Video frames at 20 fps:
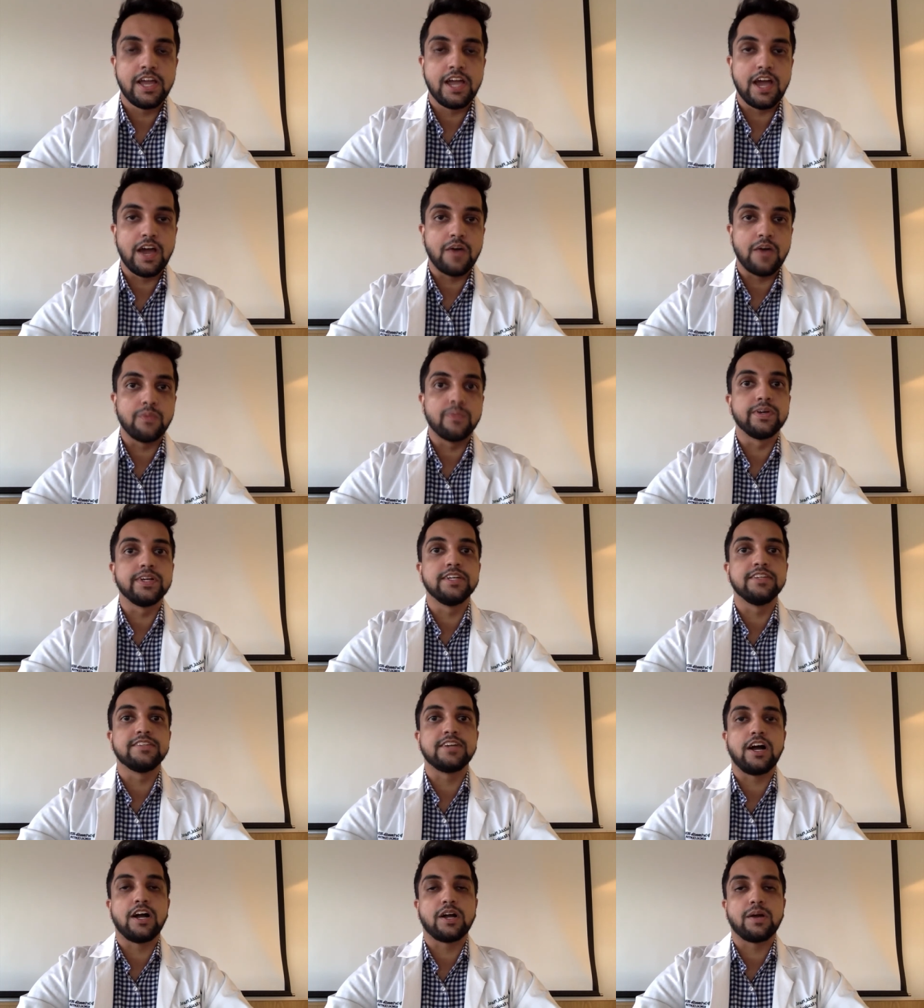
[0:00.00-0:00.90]
and we
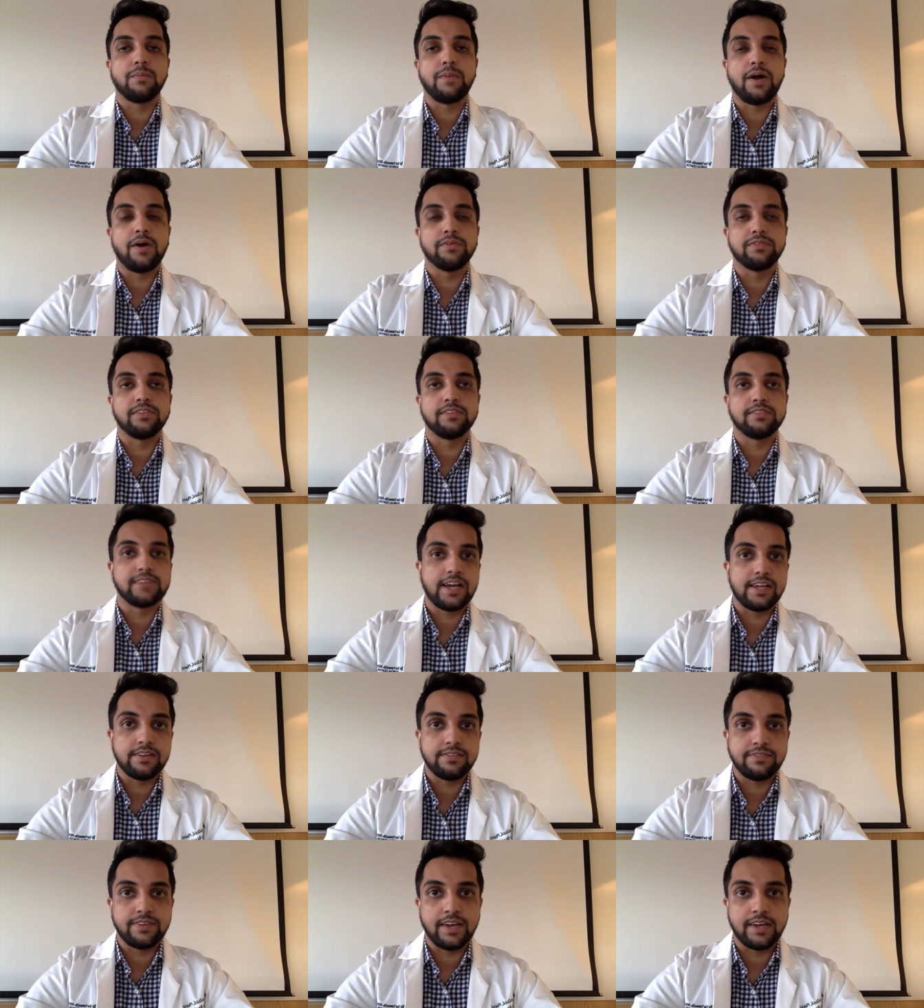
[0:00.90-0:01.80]
talk about the
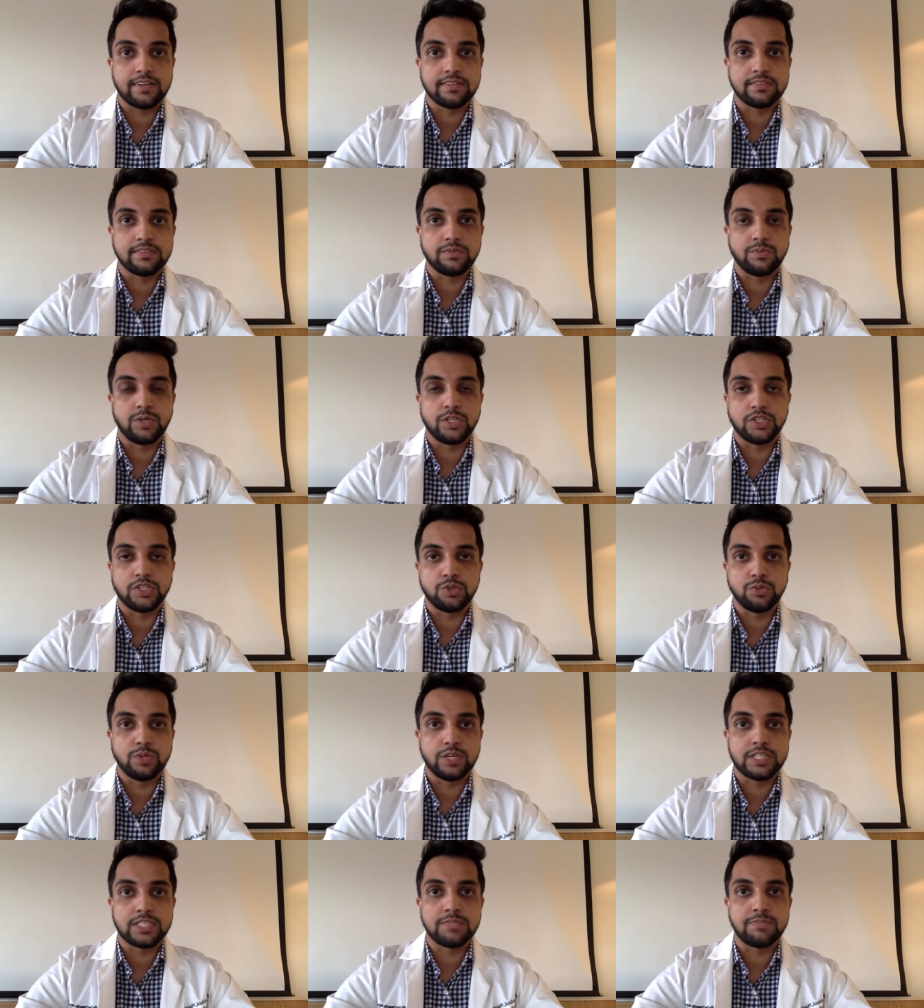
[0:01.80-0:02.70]
side effects, what
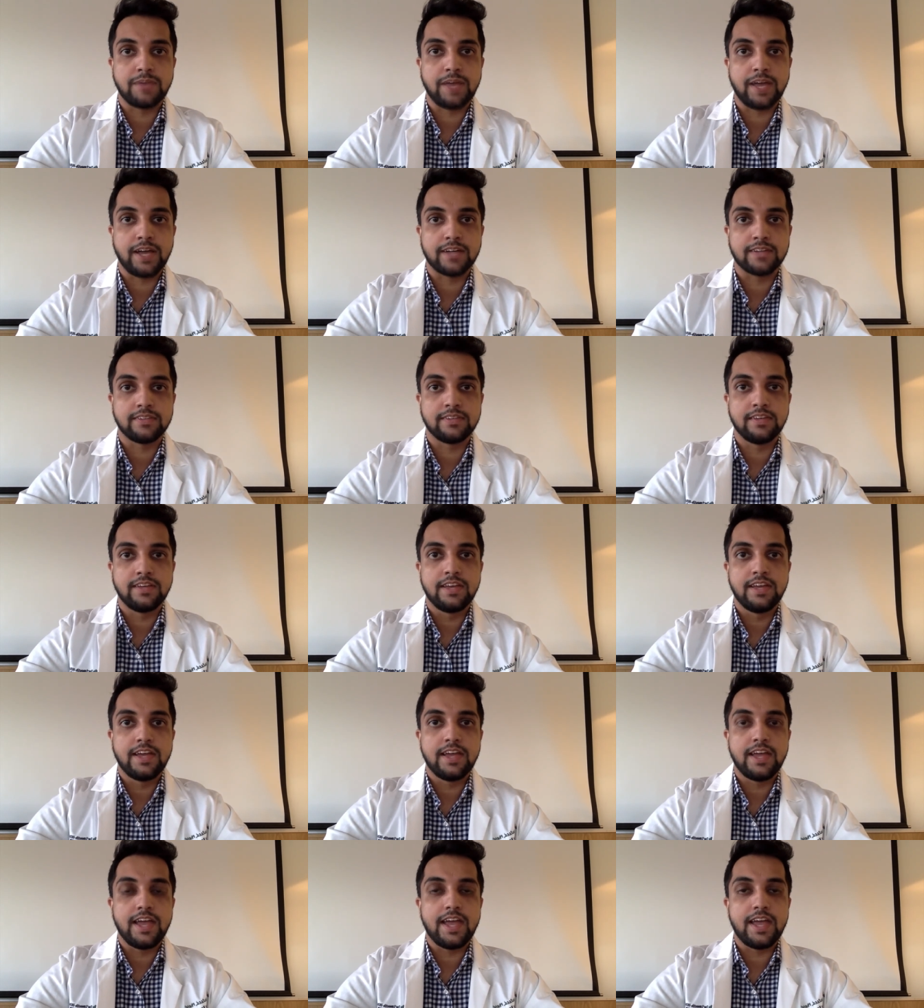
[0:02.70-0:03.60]
to expect,
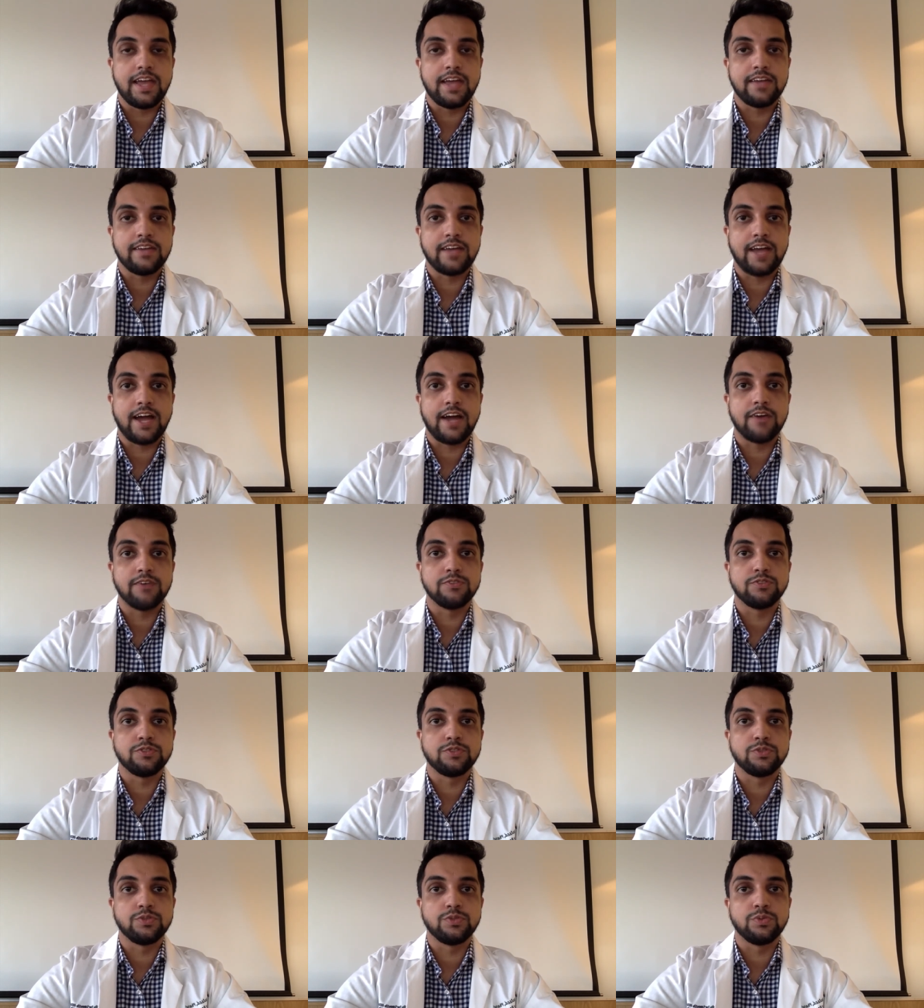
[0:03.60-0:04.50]
and how
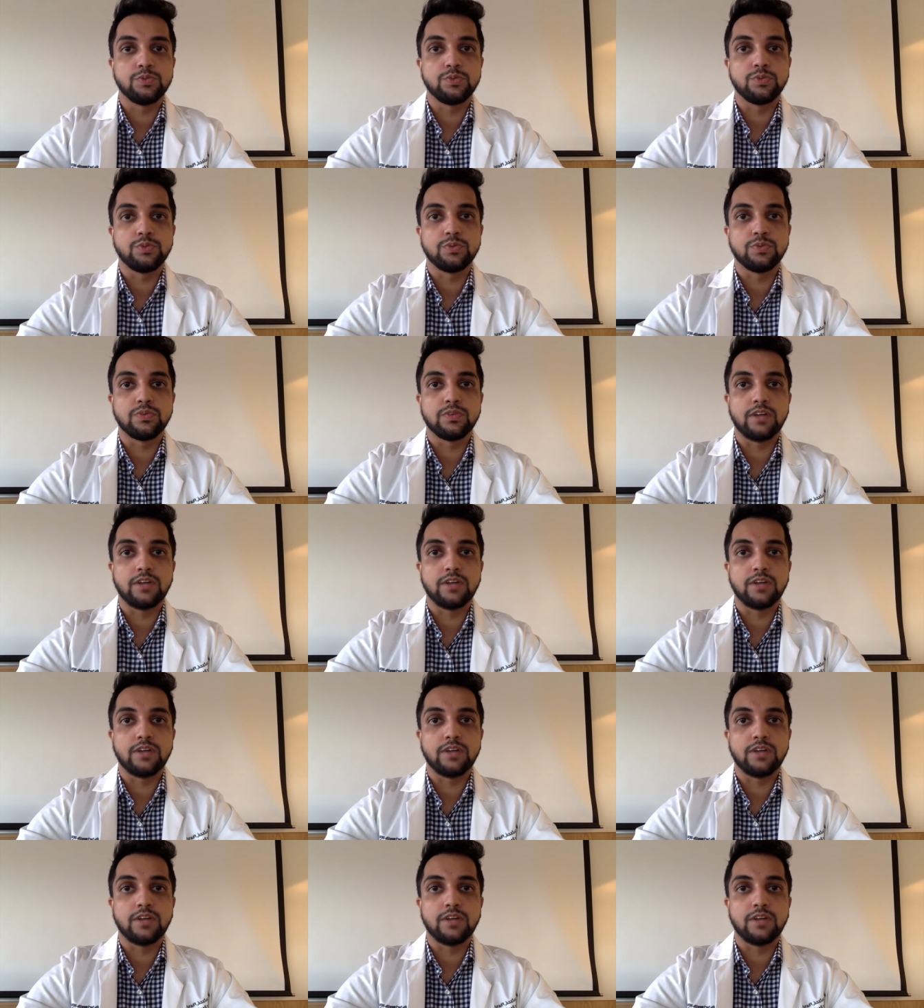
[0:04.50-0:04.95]
to